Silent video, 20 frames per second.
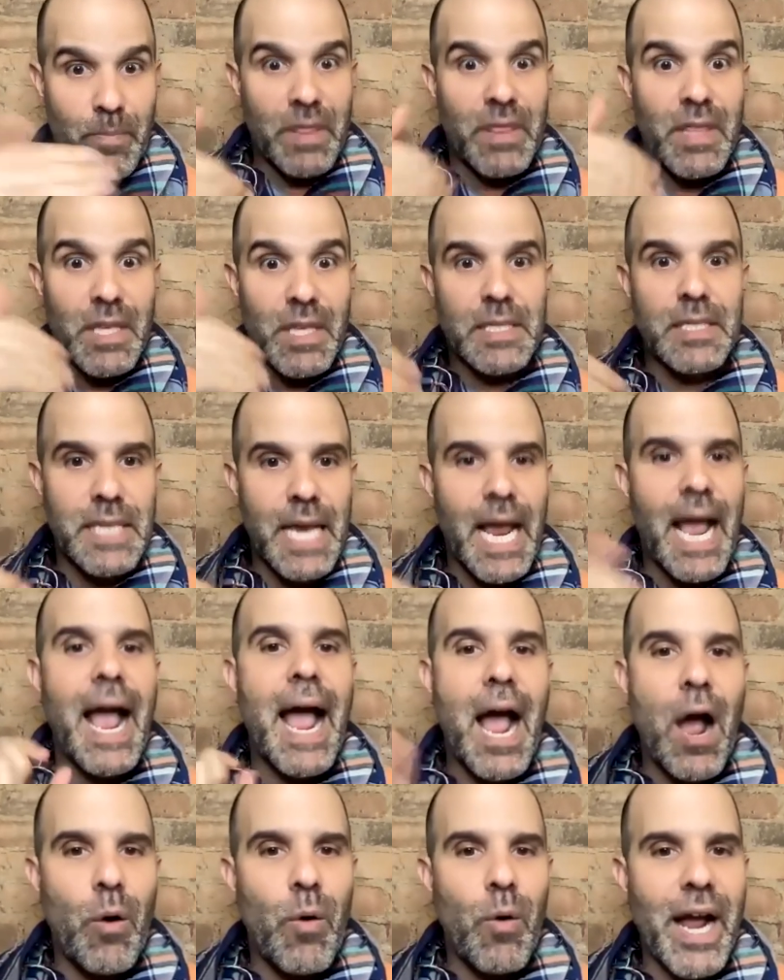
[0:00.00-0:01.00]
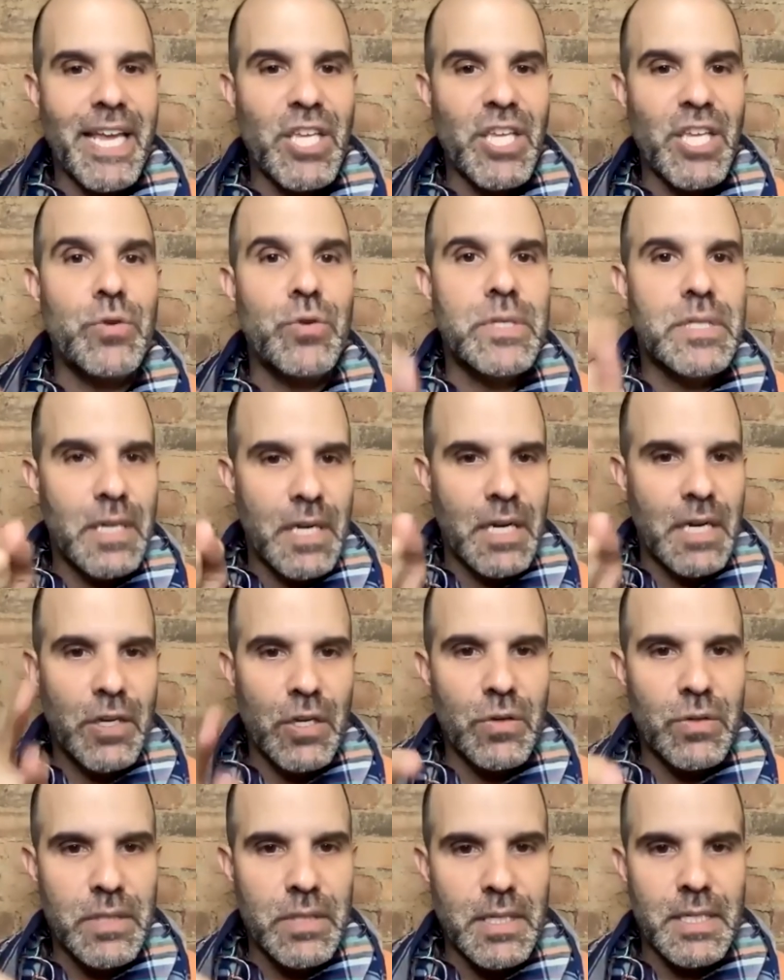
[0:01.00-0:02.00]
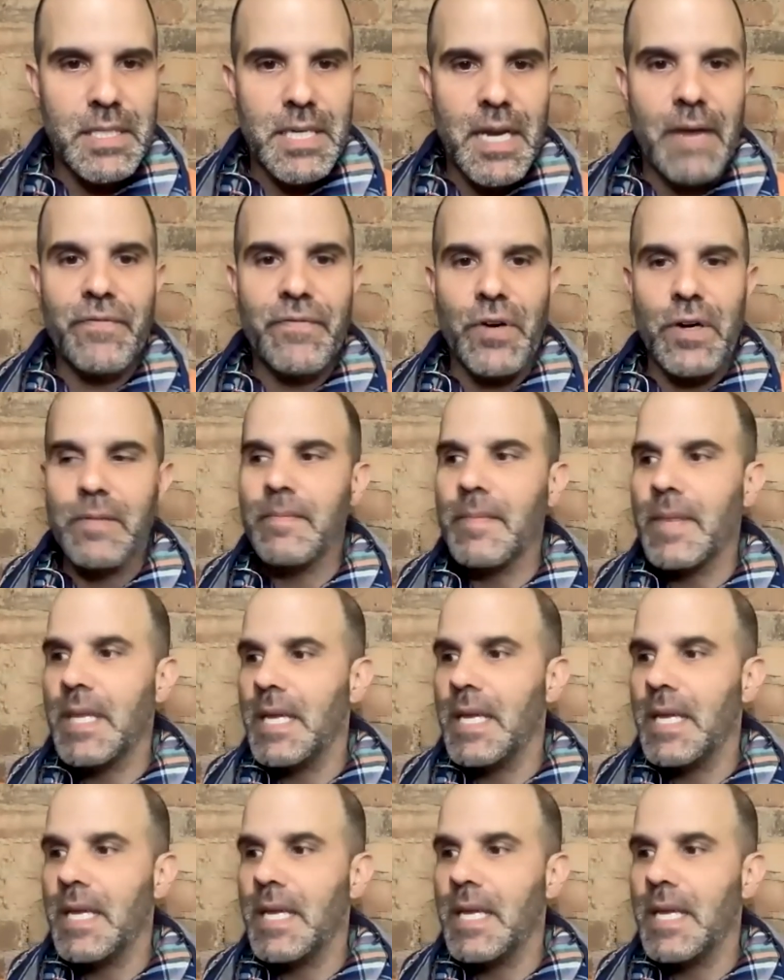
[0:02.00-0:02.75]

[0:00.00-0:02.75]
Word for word: But this is how I used it and used the discomfort.